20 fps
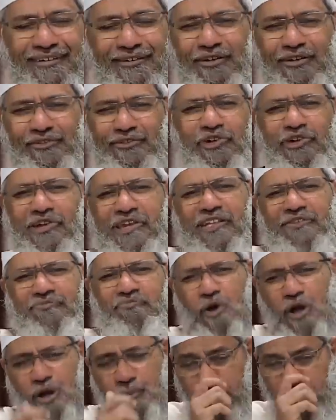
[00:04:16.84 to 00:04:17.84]
You know, so only a
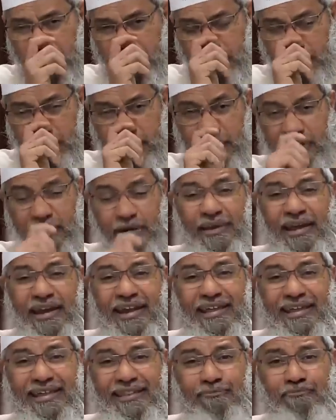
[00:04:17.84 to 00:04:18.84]
small portion, so
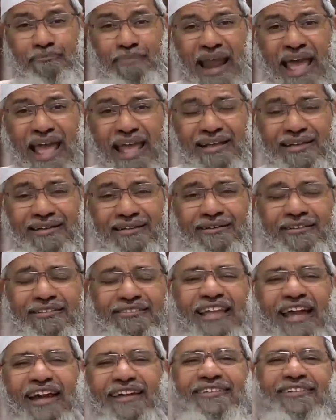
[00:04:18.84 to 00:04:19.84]
remaining is blank.
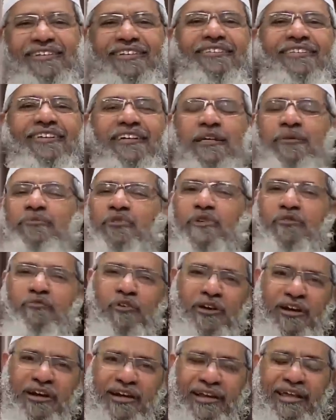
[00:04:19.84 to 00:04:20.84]
That is the reason he keeps
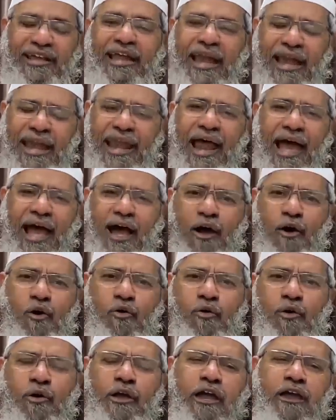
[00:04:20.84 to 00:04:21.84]
on wondering.
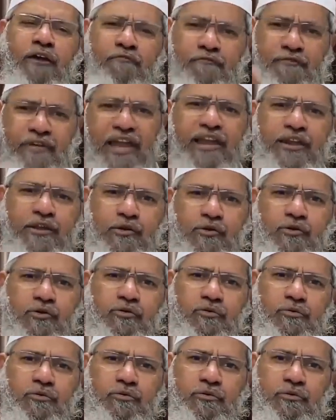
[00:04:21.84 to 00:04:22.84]
Now, when
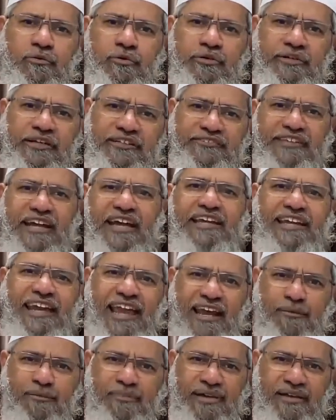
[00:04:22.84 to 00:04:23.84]
you recite
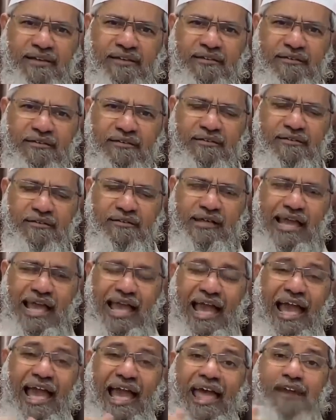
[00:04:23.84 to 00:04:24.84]
in Arabic,
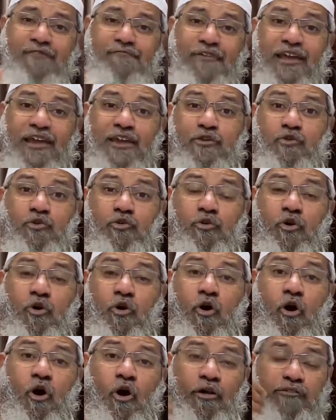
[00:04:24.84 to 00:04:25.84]
and when
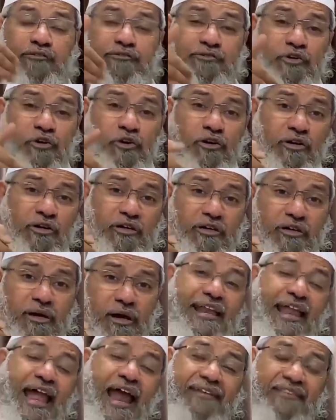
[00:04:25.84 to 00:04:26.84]
you also
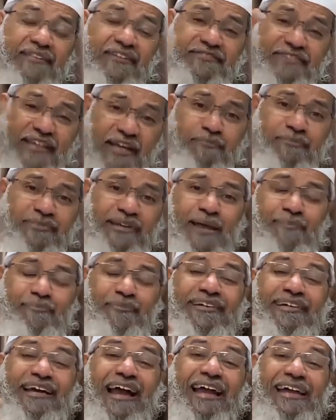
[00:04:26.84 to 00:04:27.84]
at the same
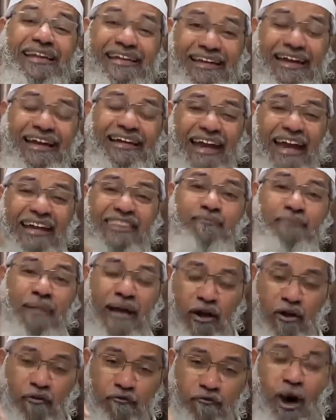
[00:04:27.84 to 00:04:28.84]
time translate at the
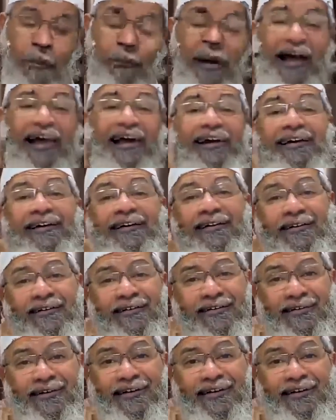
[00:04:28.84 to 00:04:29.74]
back of your mind,